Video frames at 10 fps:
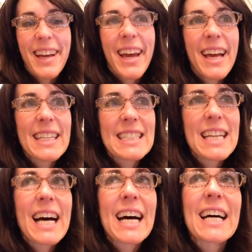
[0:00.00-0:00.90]
And
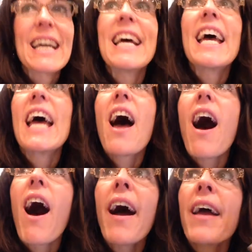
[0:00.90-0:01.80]

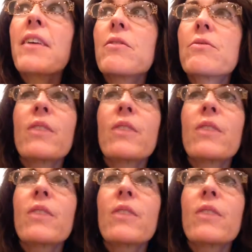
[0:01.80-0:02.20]
I